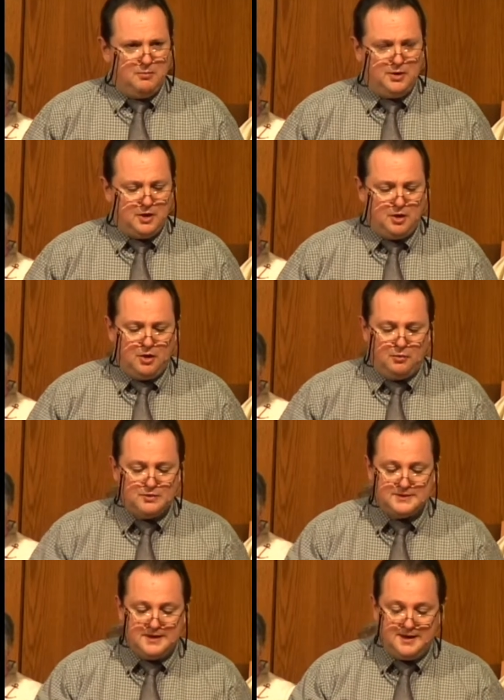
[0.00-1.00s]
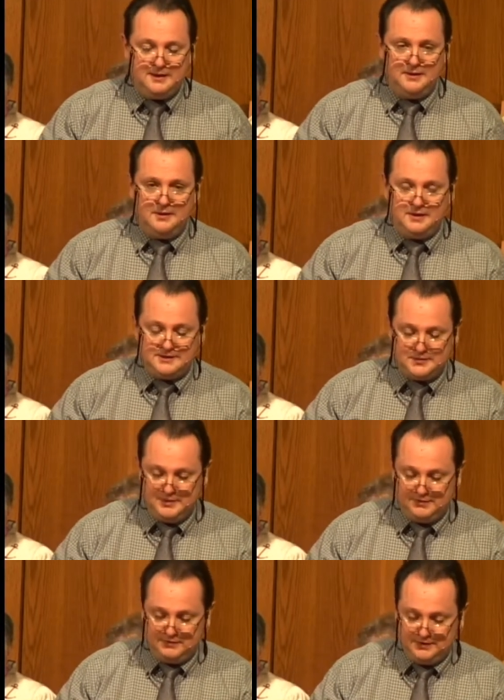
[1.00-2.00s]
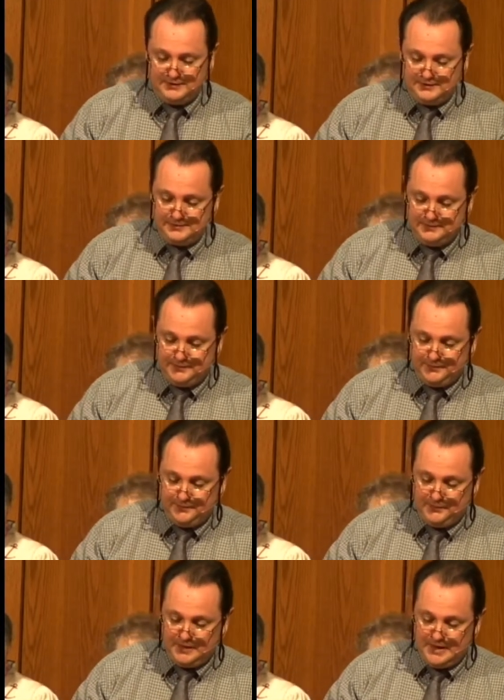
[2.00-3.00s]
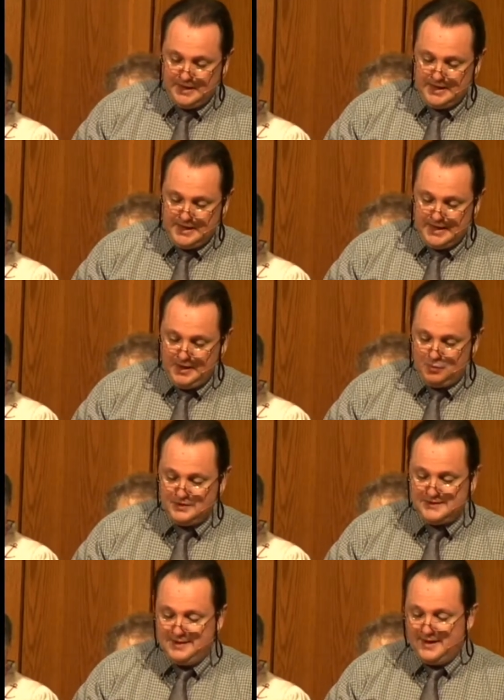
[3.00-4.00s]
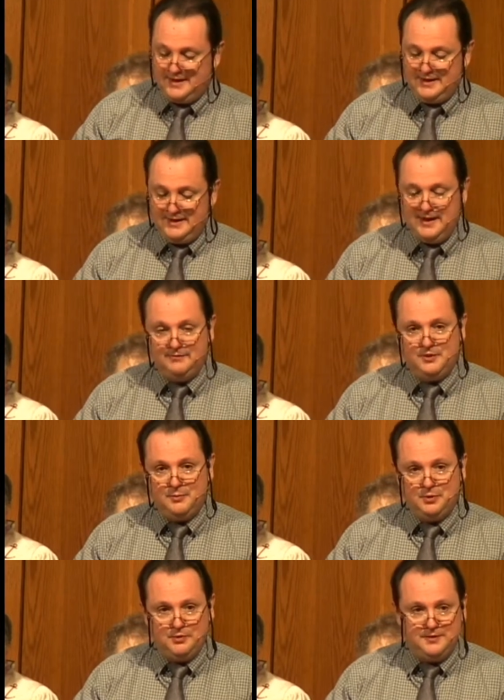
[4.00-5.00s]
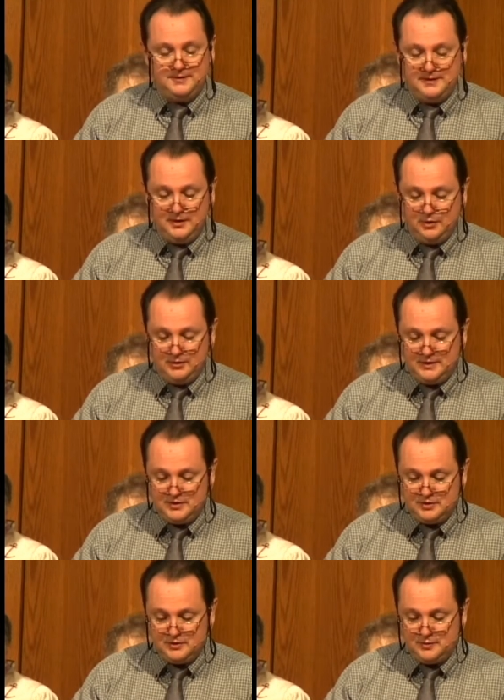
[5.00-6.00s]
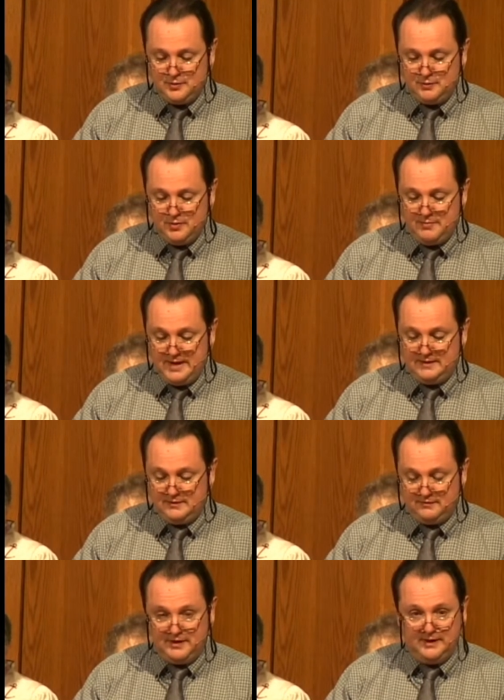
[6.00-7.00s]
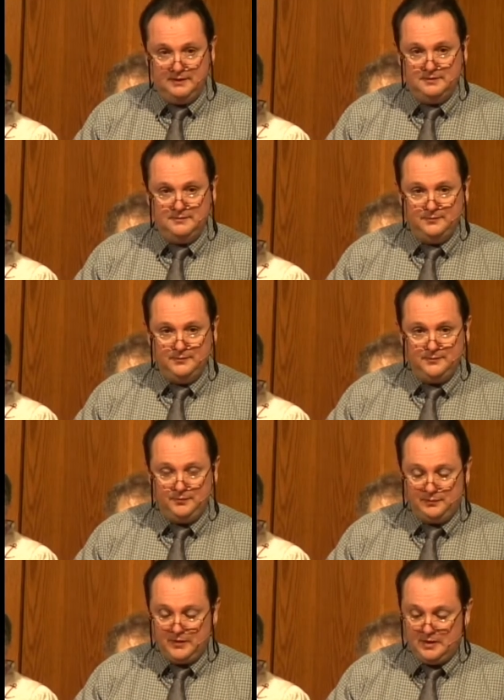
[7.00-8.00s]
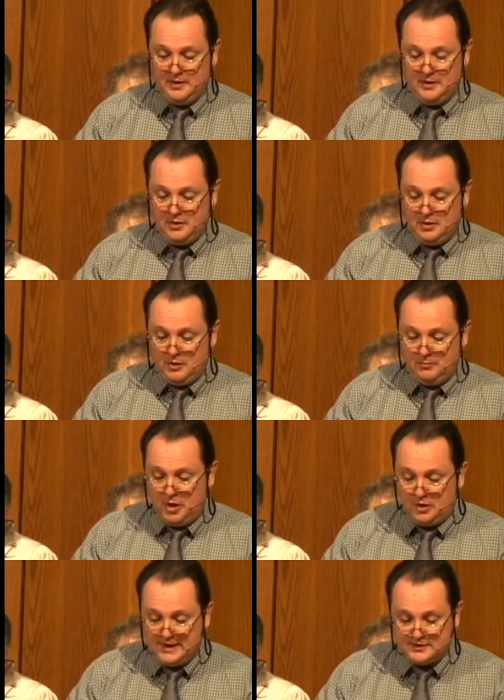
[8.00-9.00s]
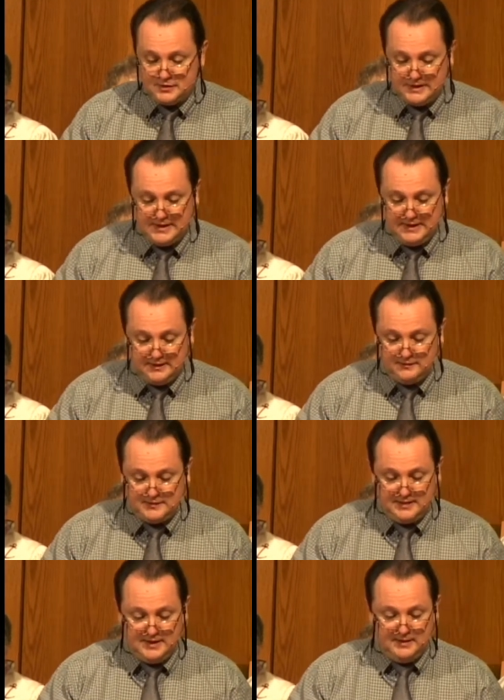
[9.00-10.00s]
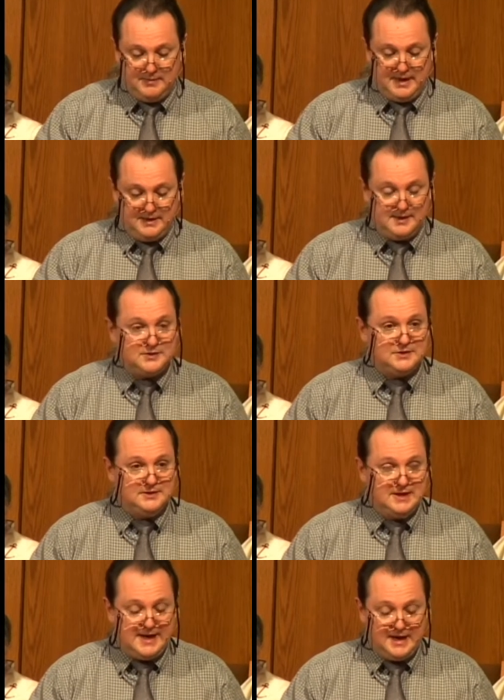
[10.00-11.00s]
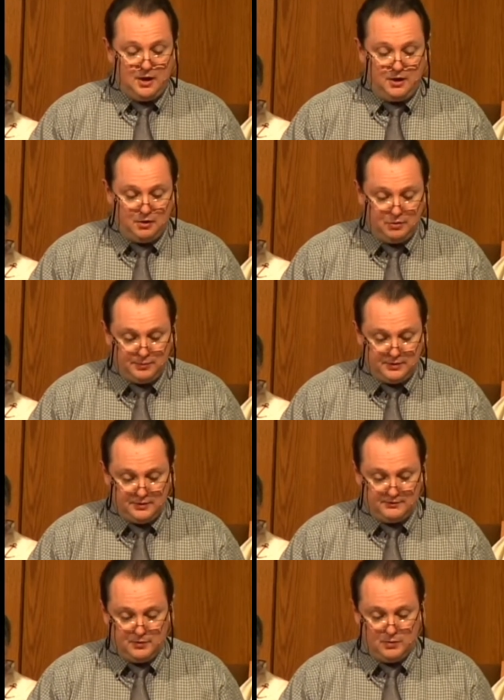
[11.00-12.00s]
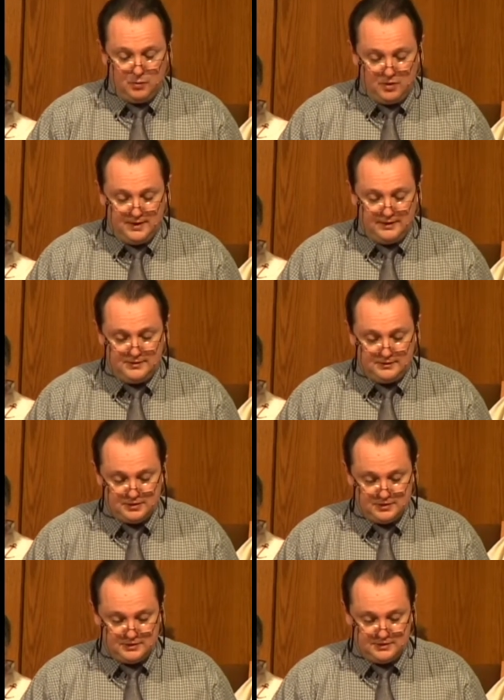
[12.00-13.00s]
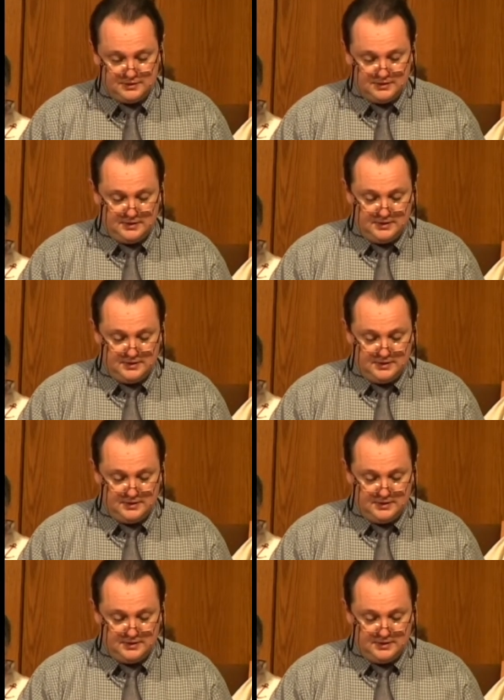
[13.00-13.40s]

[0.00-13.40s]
But all was not lost, my friends. It was not inevitable that the early church would remain divided. Paul actually gives them and us today hope for one church